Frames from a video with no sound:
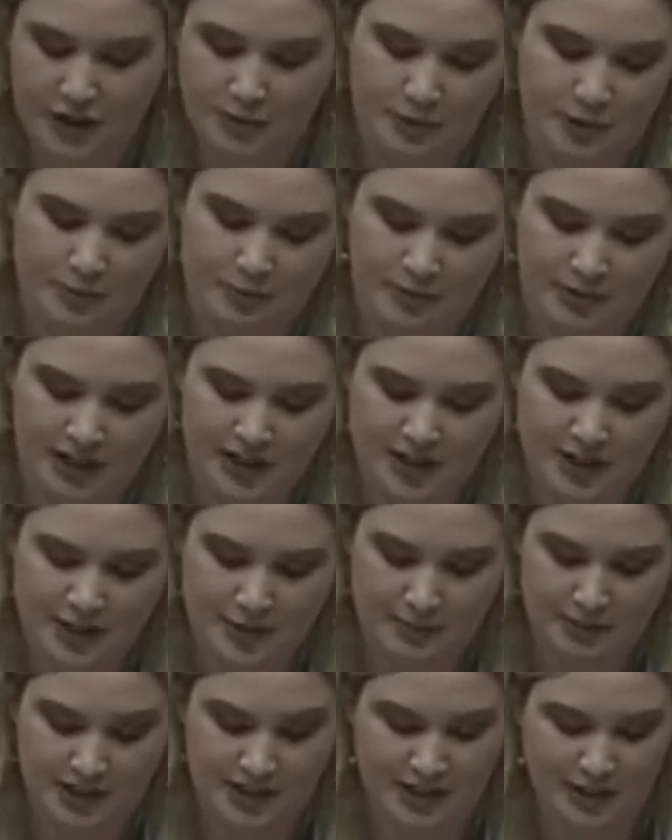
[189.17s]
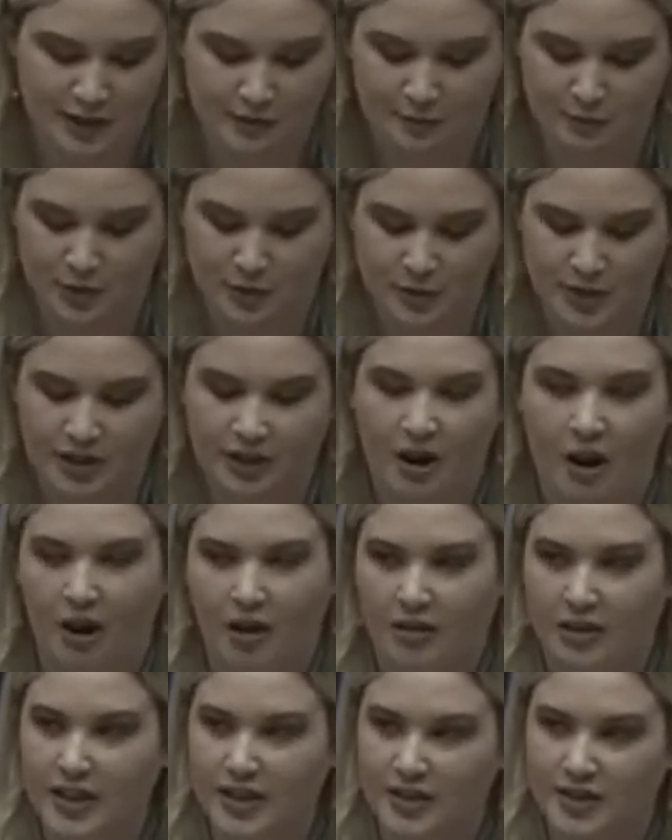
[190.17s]
would place myself between
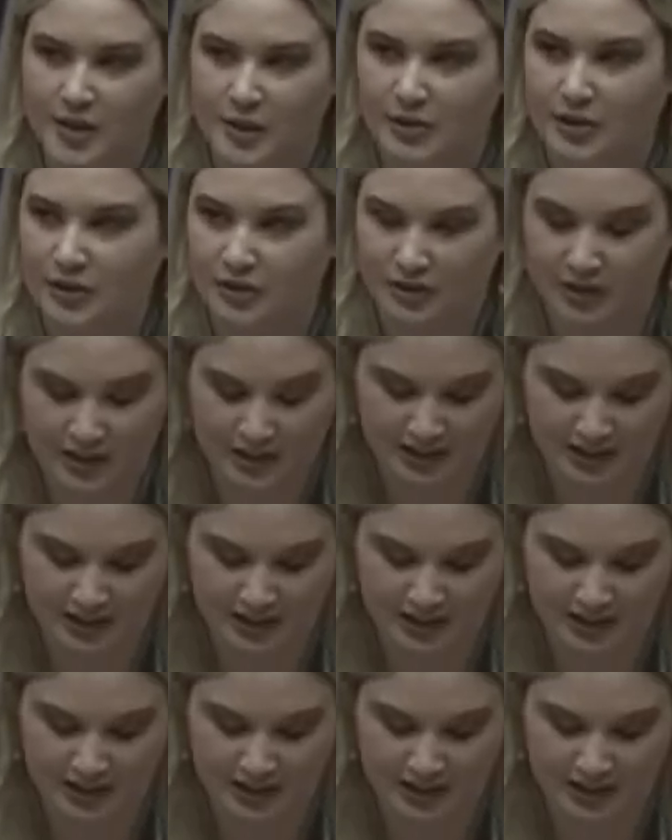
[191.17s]
colleagues so he couldn't